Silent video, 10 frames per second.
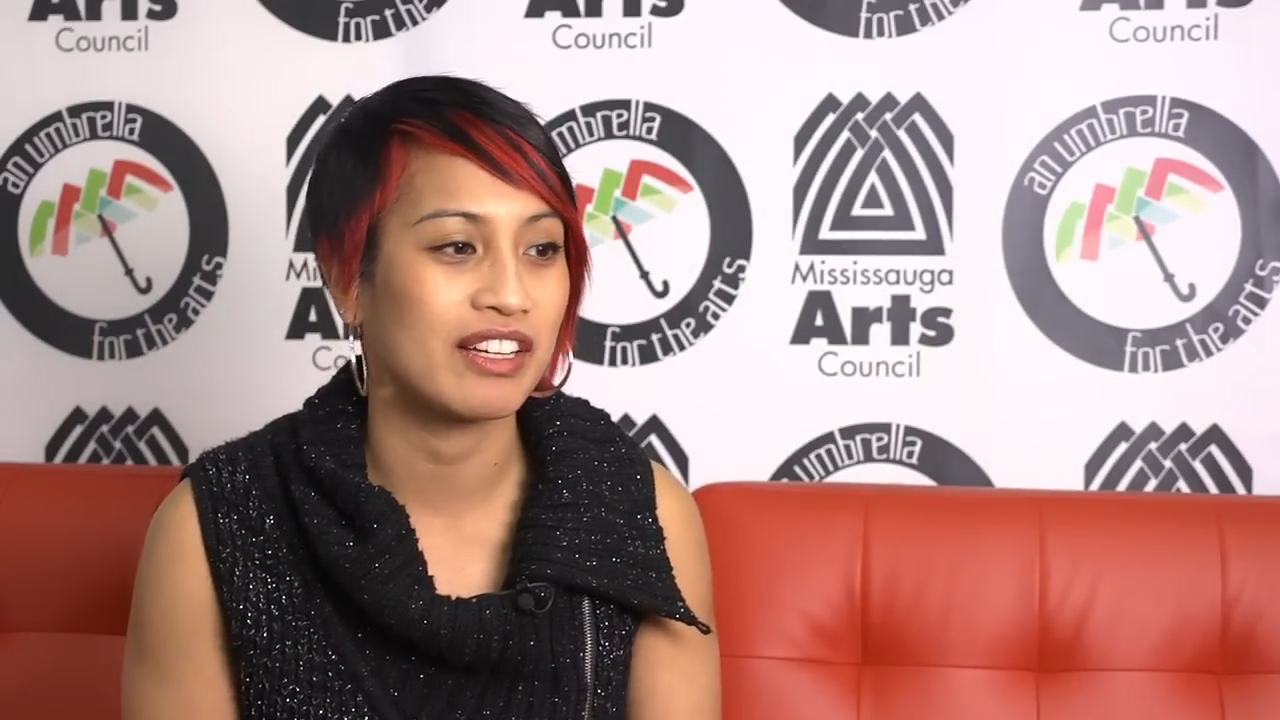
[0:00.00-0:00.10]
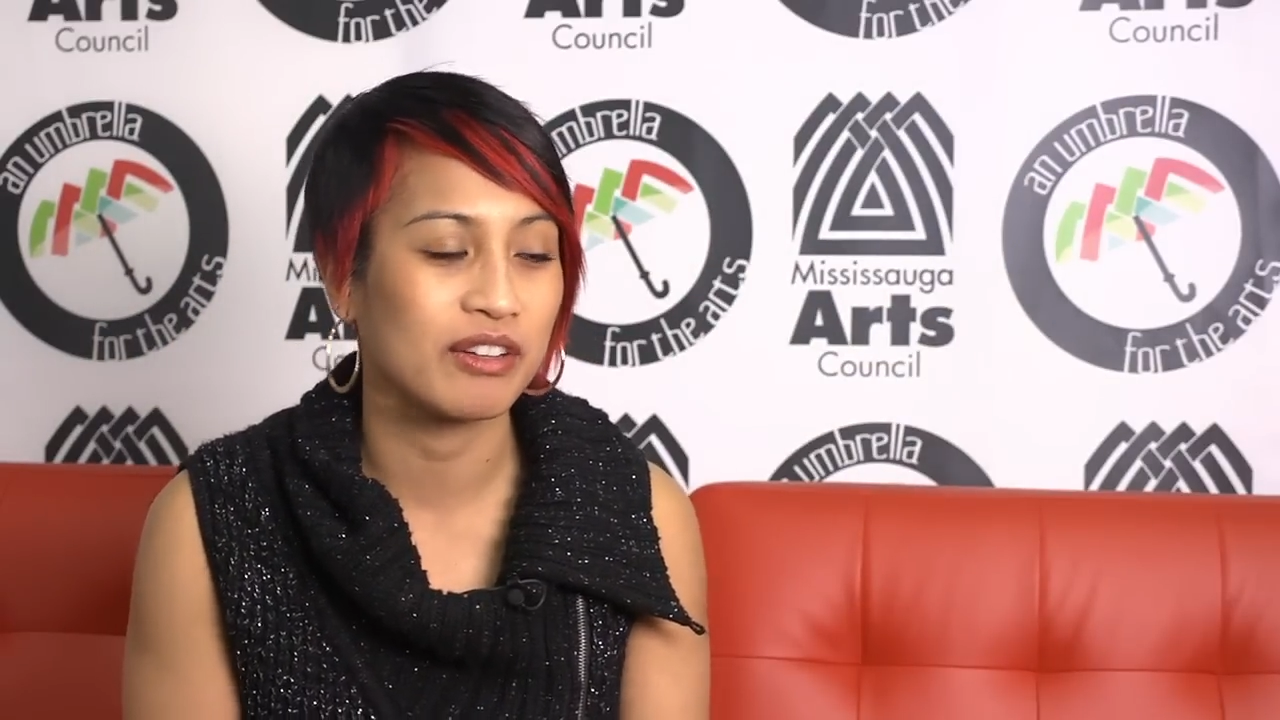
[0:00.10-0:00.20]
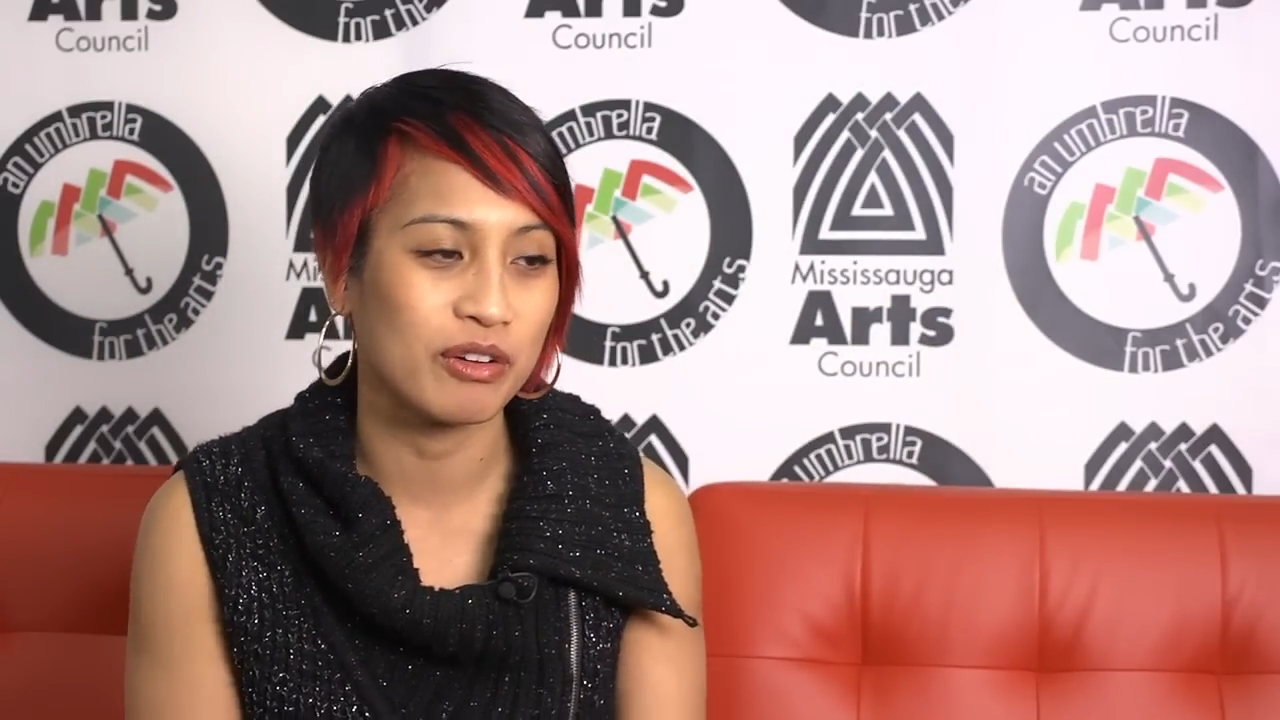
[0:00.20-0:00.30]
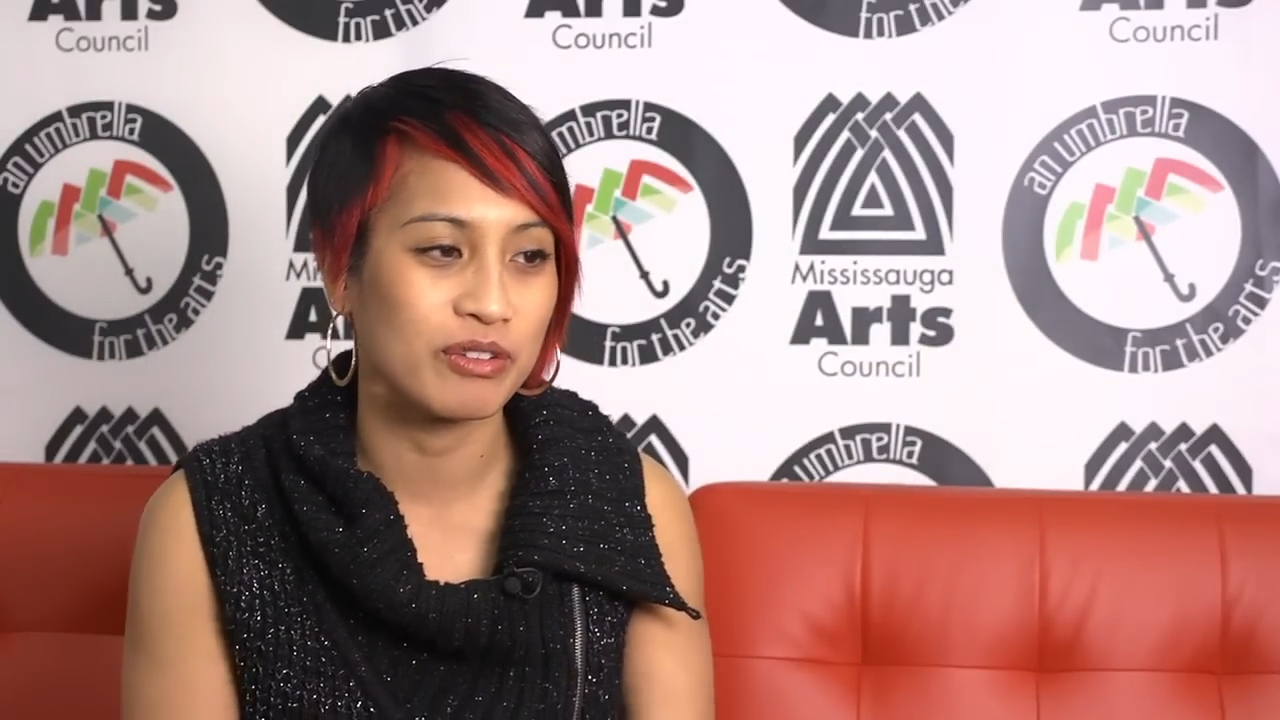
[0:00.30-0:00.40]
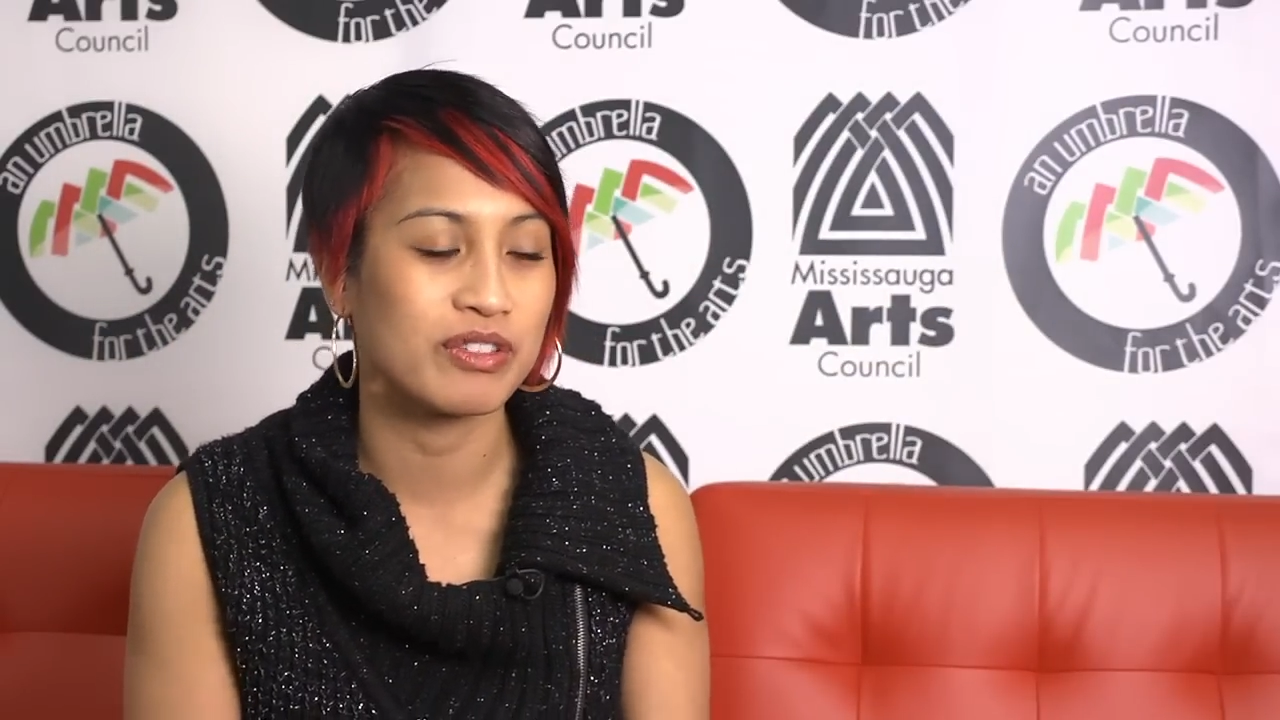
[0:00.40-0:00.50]
I
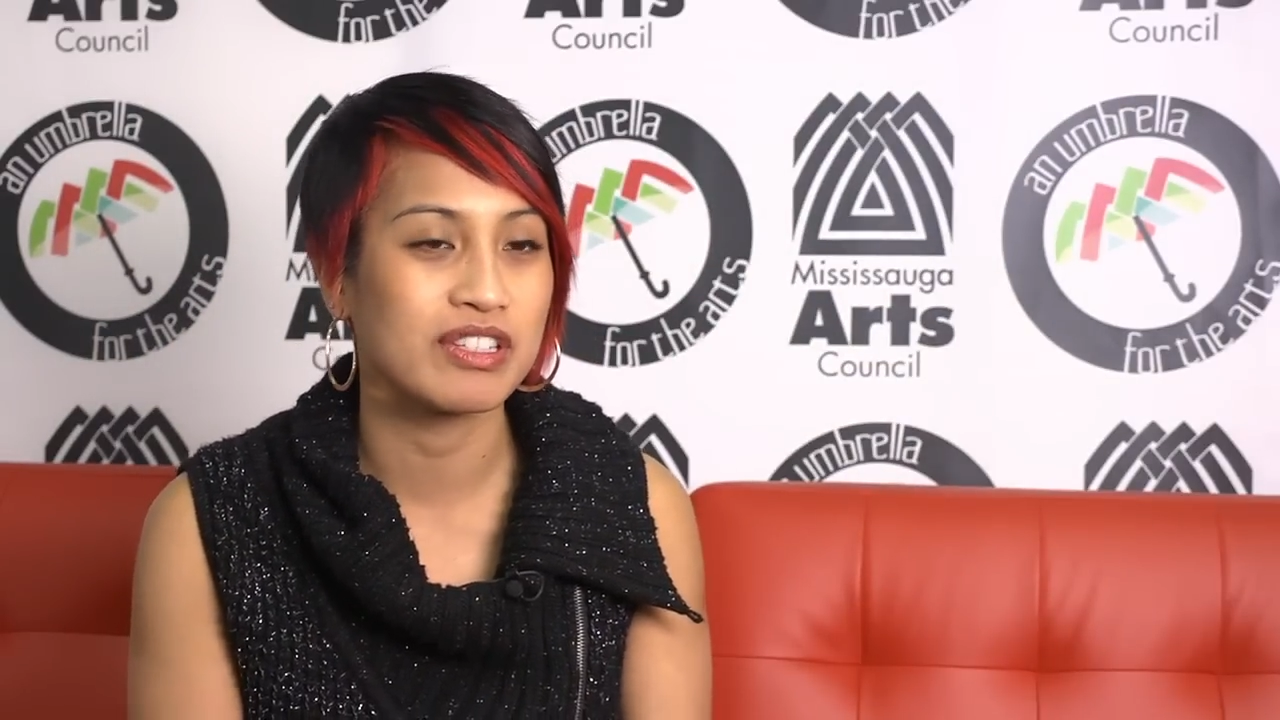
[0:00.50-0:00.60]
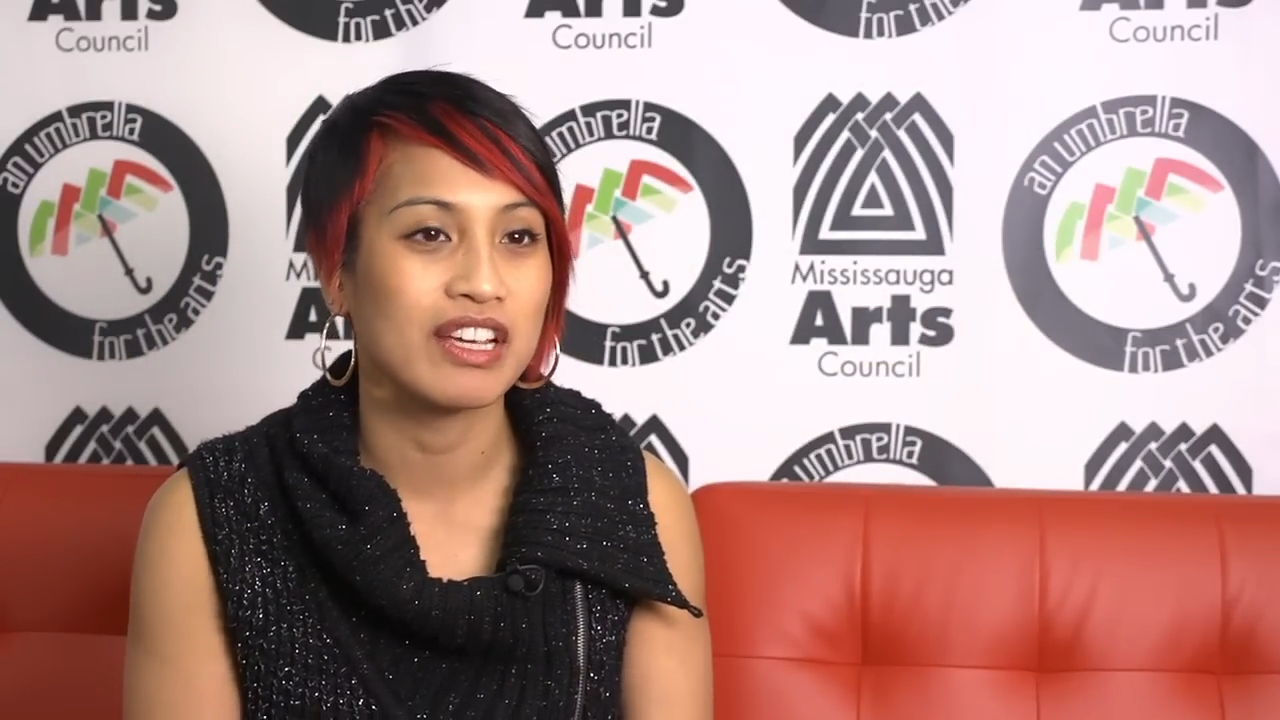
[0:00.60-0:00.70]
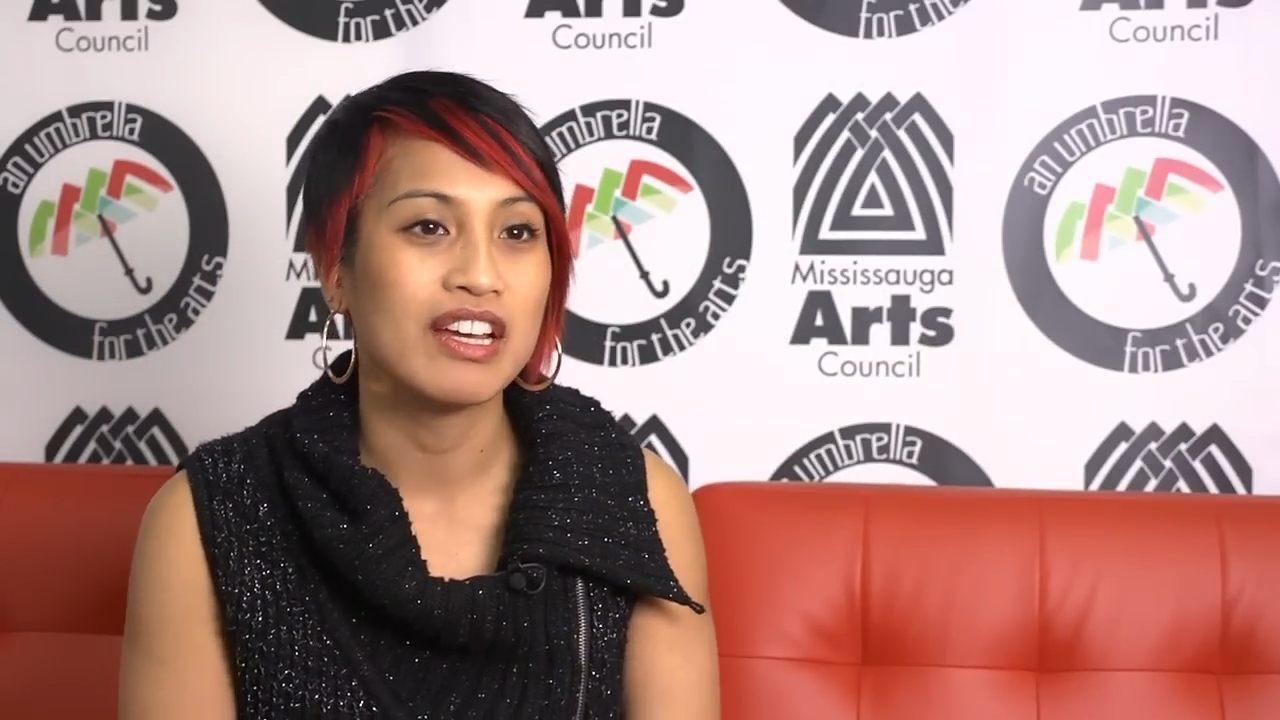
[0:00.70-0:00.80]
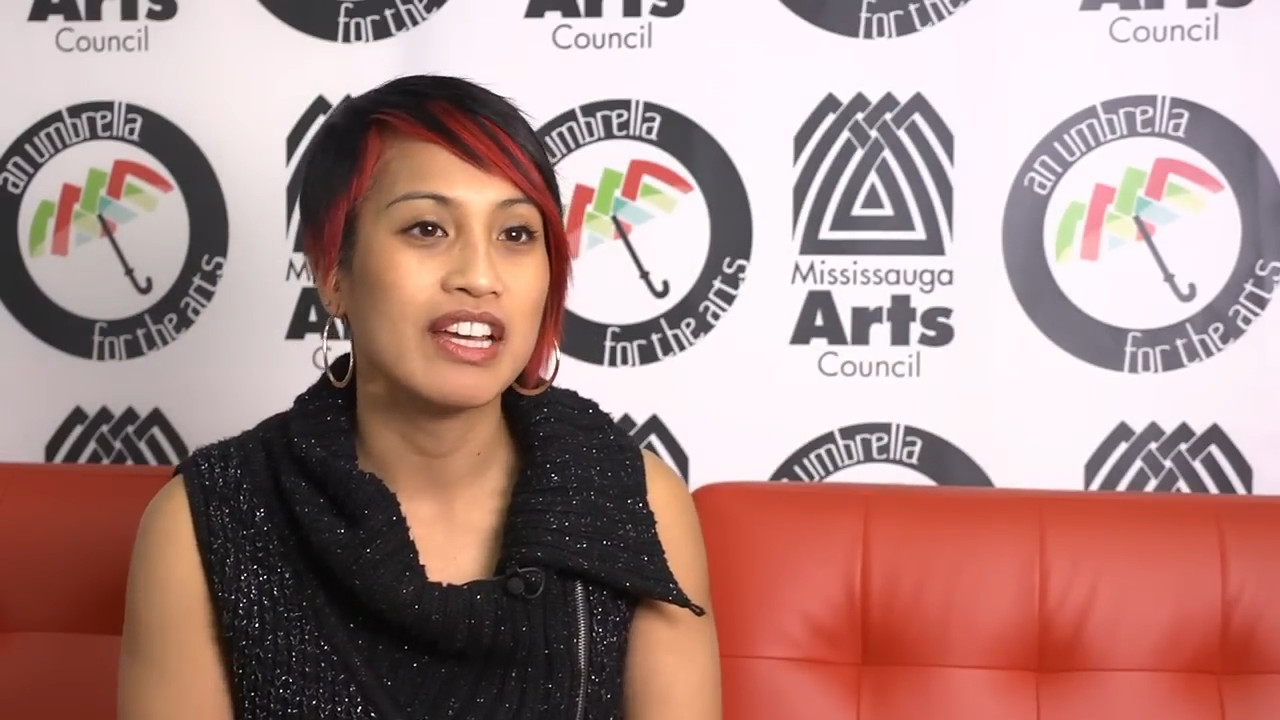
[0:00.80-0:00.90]
co-host